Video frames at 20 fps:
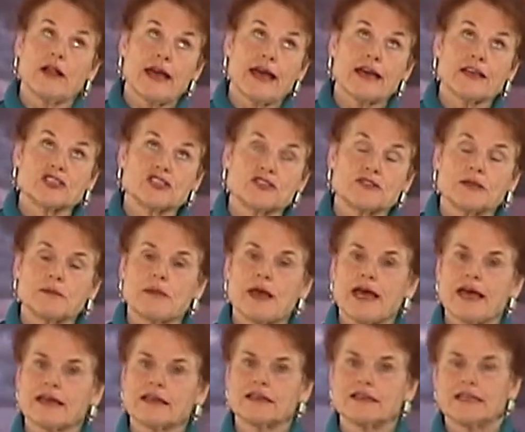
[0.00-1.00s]
actually
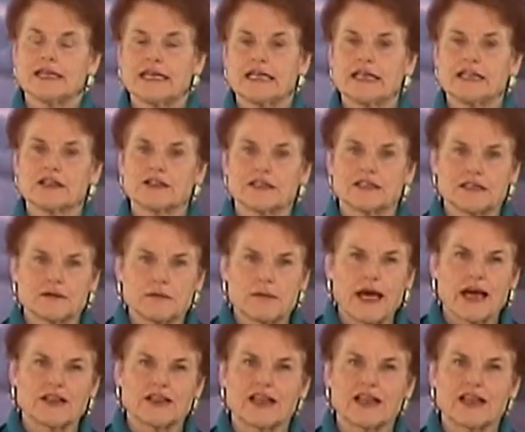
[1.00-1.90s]
back in England in about